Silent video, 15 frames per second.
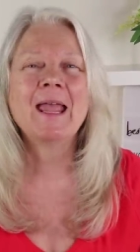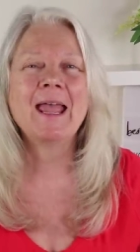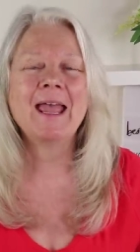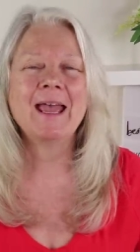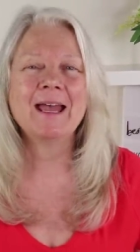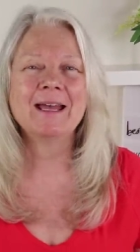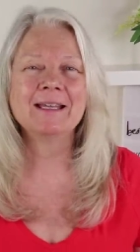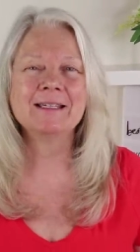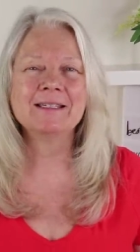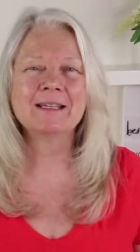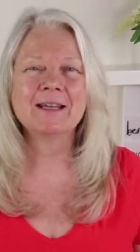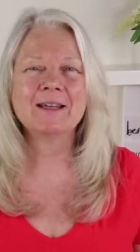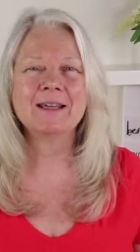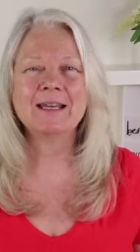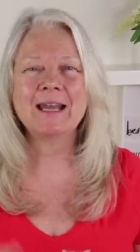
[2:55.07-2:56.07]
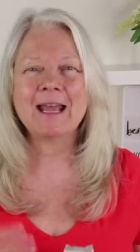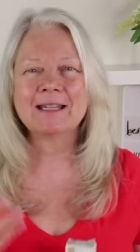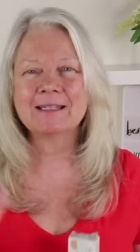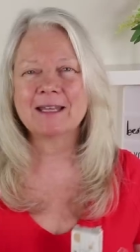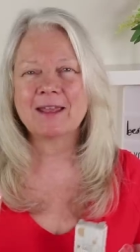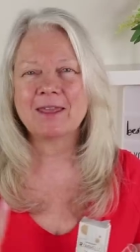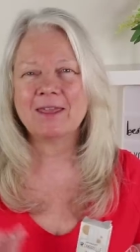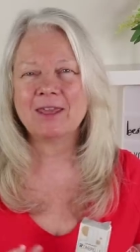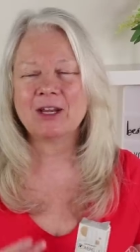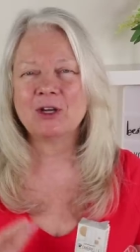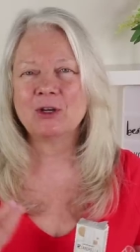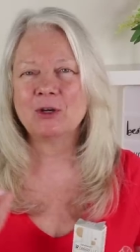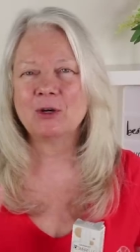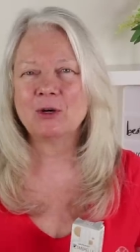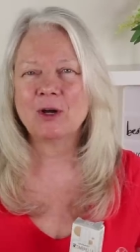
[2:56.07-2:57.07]
and uh, it has a
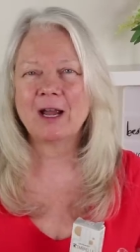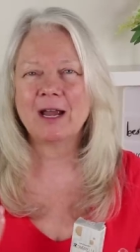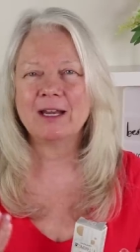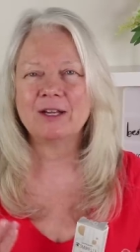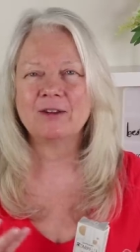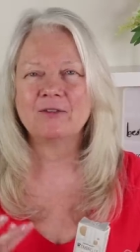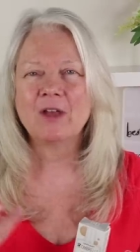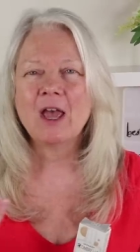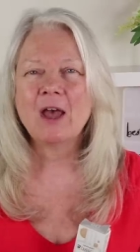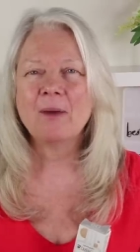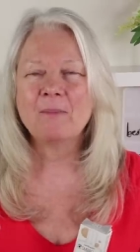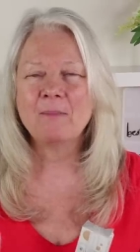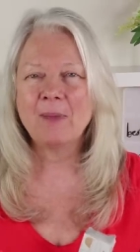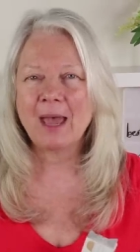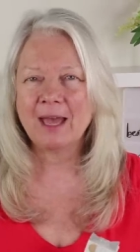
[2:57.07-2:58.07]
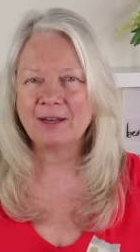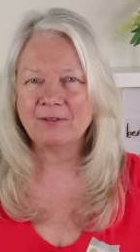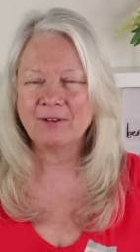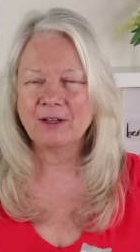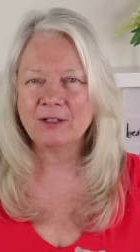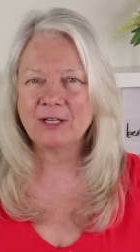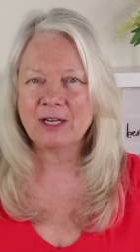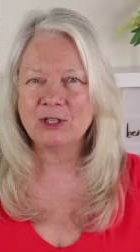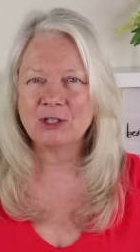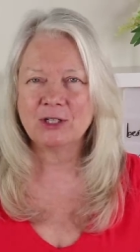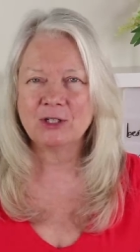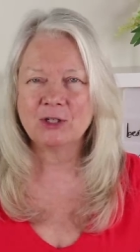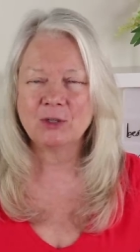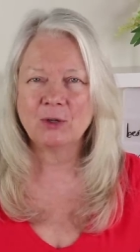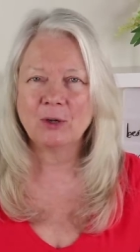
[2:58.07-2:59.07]
thicker kind of matte
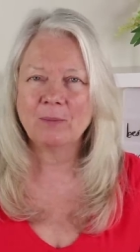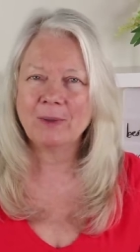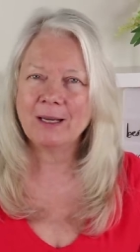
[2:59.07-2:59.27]
foundation to it.